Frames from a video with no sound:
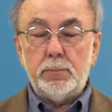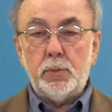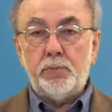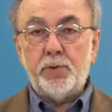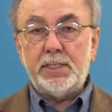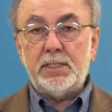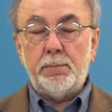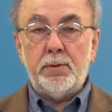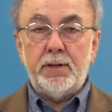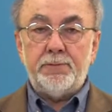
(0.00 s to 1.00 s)
you know, for
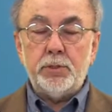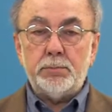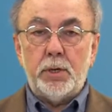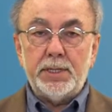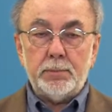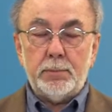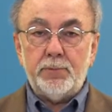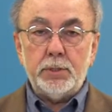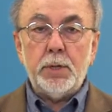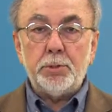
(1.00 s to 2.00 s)
example, of a football,
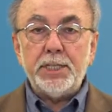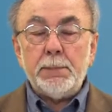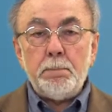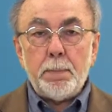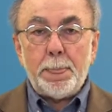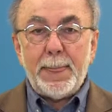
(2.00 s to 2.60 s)
football team.